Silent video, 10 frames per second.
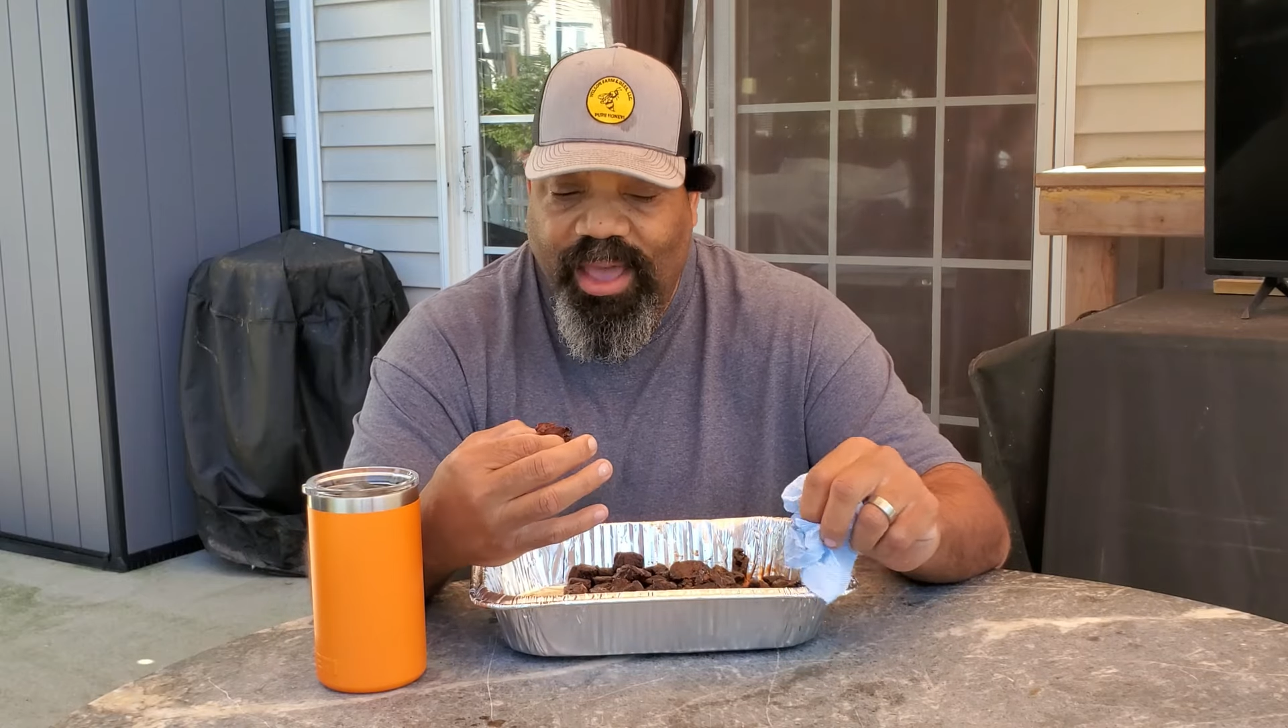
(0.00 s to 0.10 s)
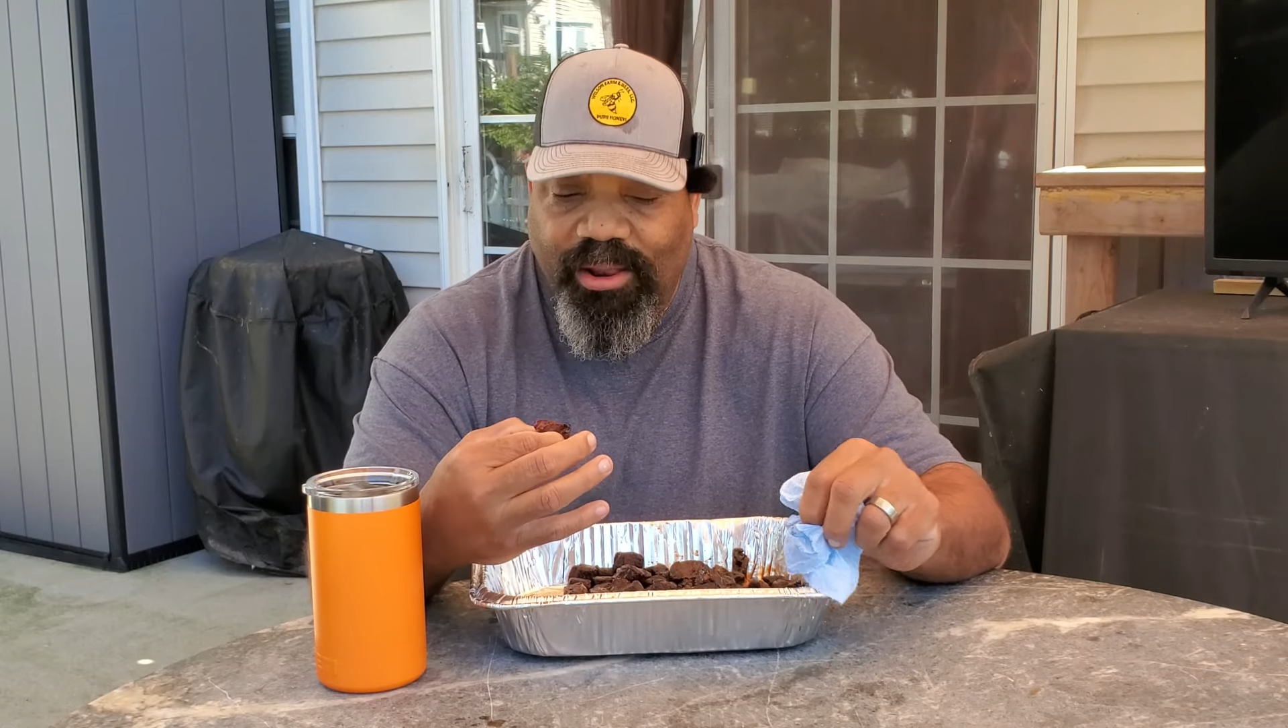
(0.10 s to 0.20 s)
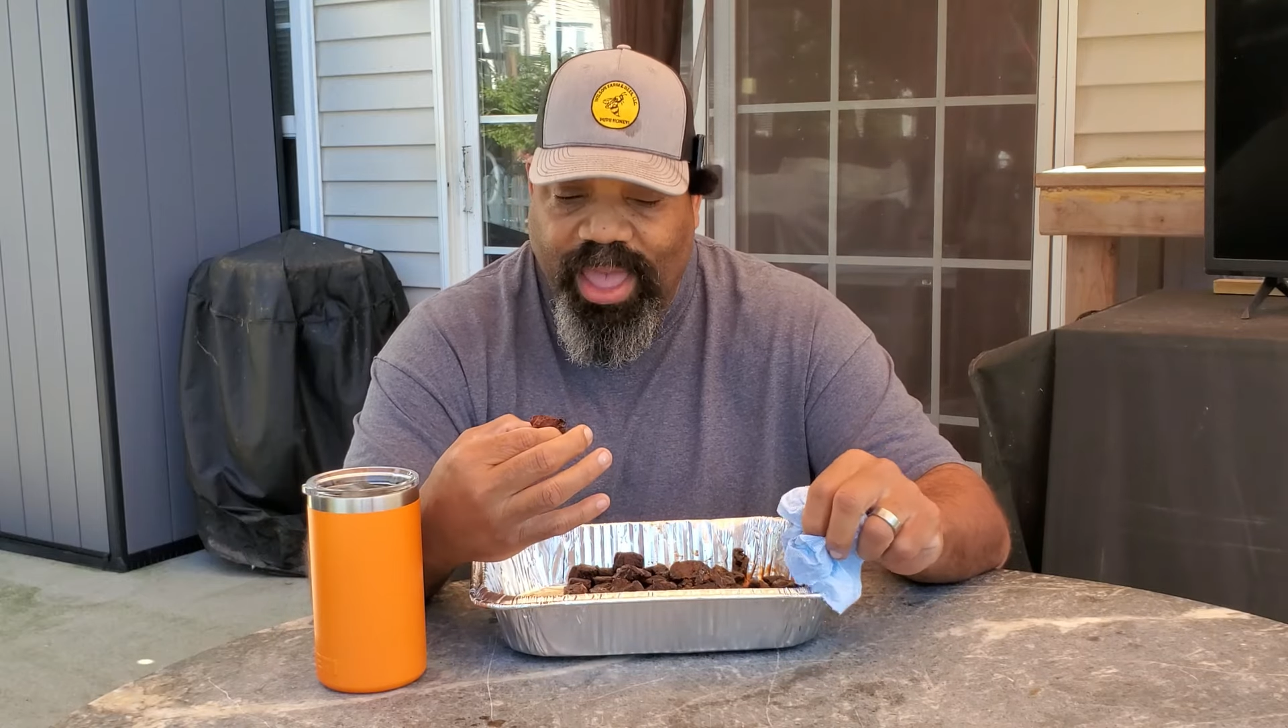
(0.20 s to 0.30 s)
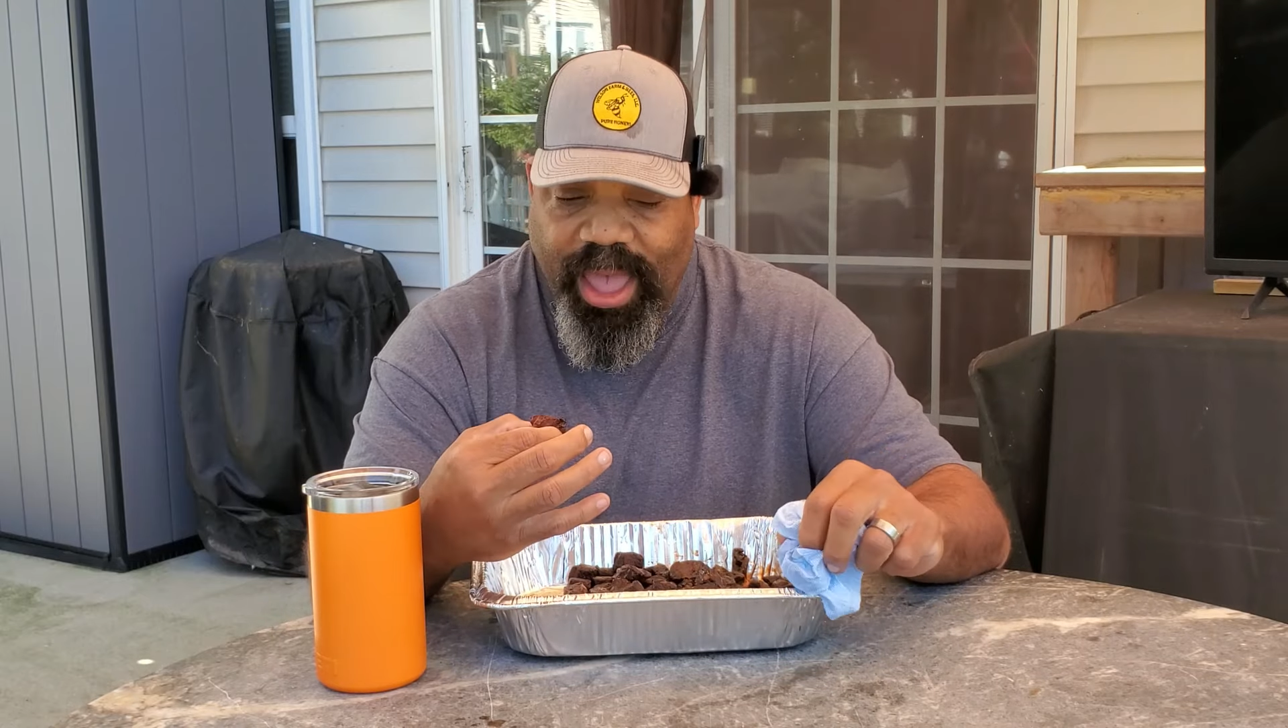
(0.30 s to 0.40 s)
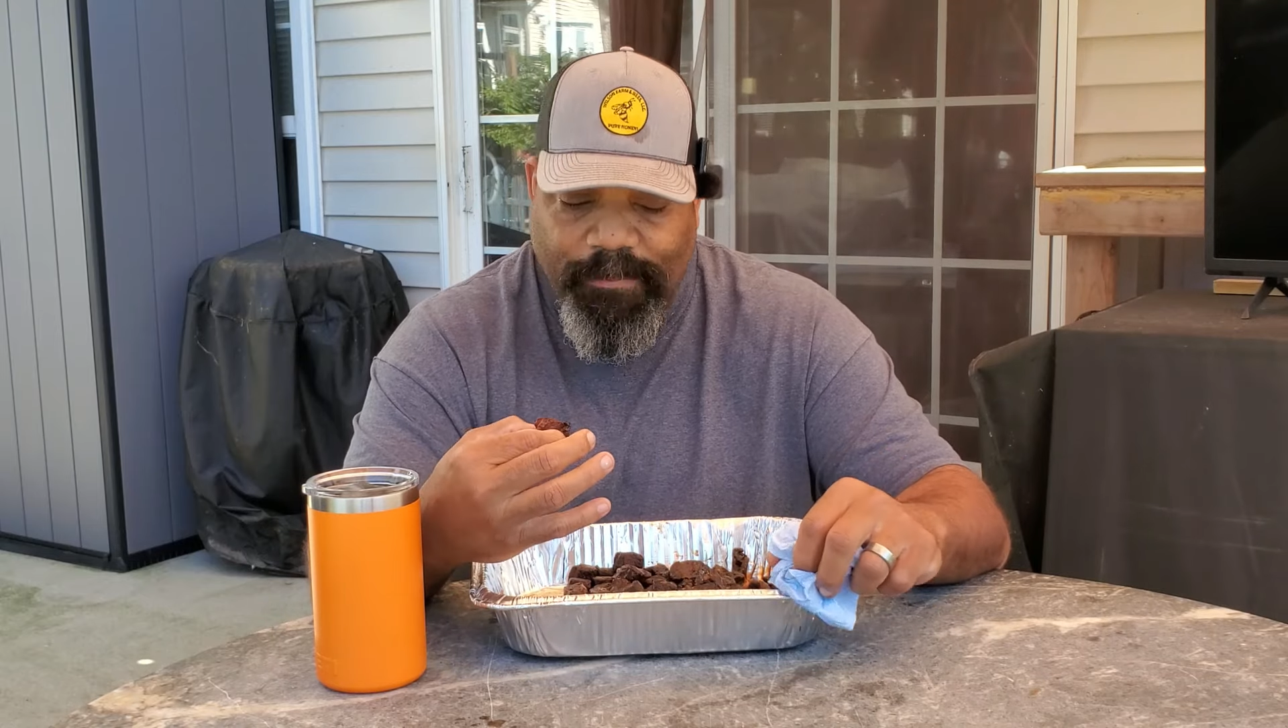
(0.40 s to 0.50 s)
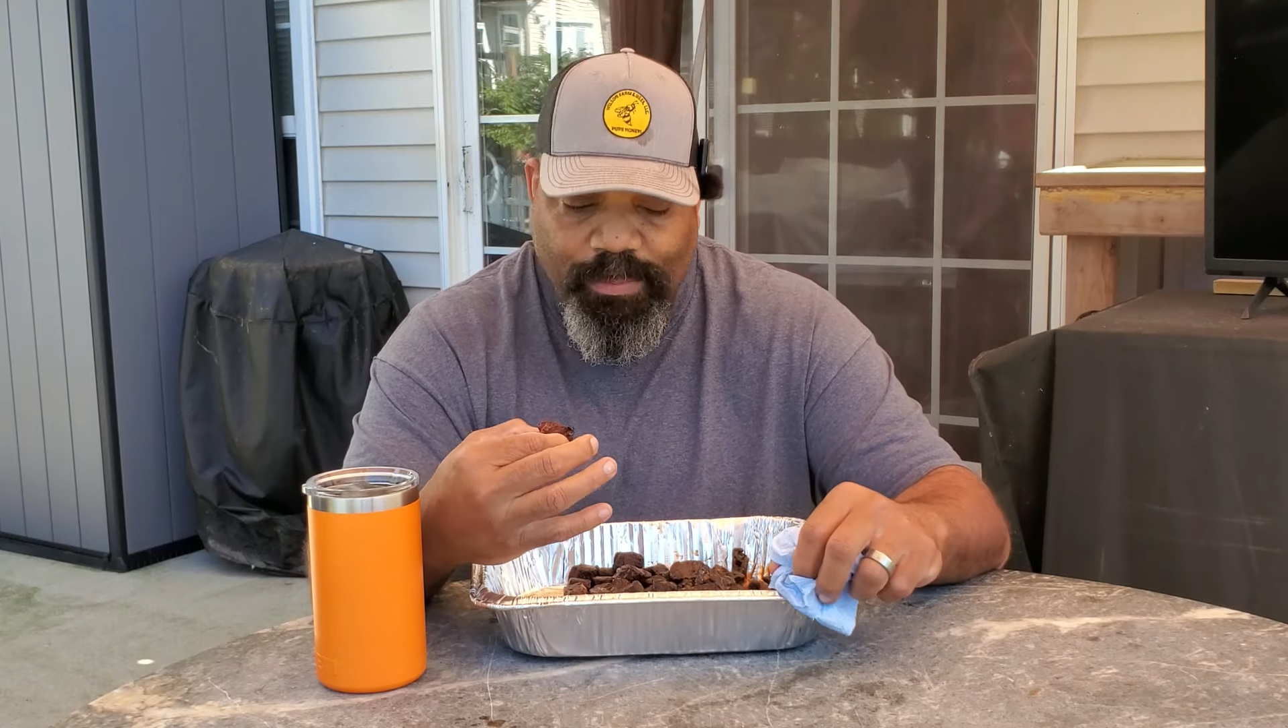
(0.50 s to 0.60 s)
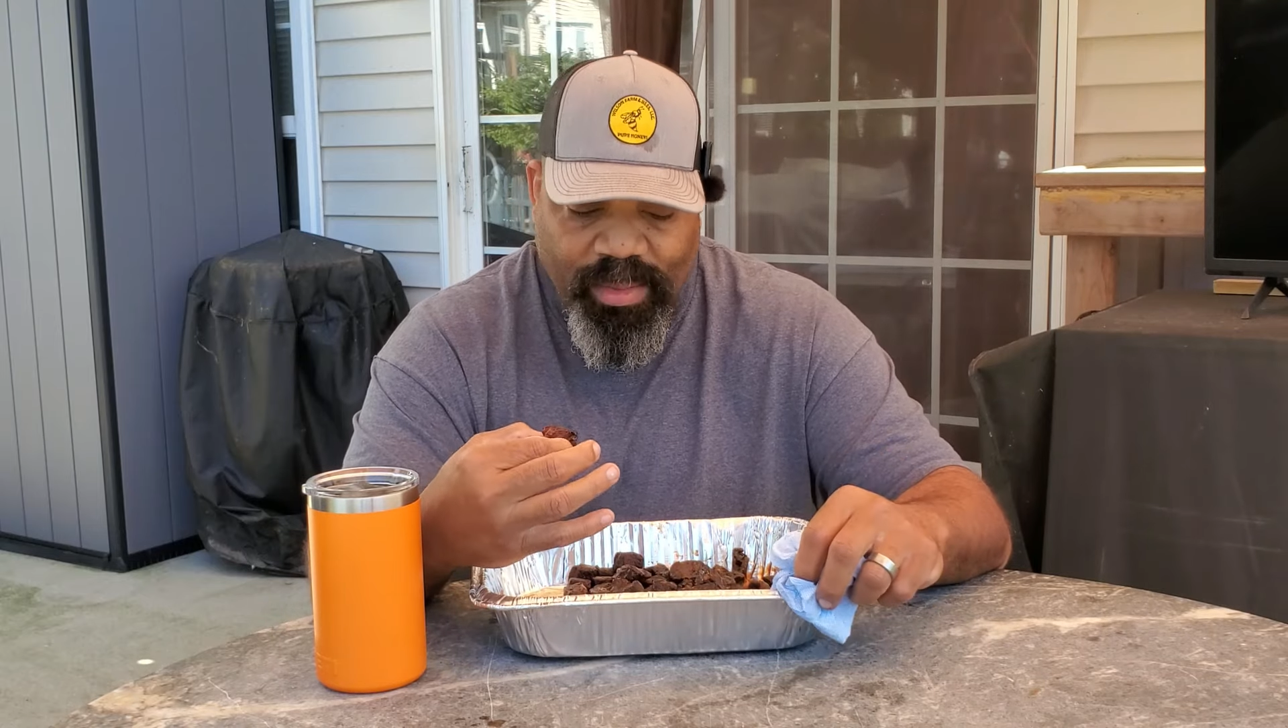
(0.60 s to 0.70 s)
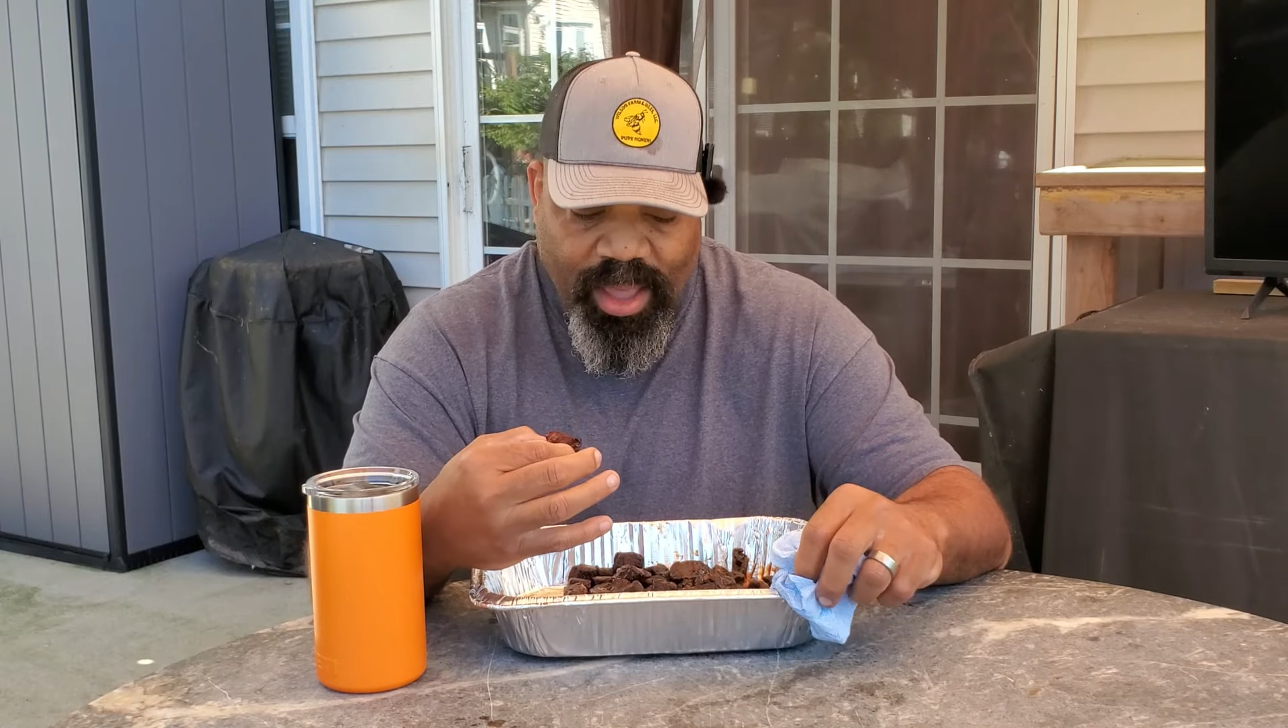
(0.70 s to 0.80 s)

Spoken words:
out, okay?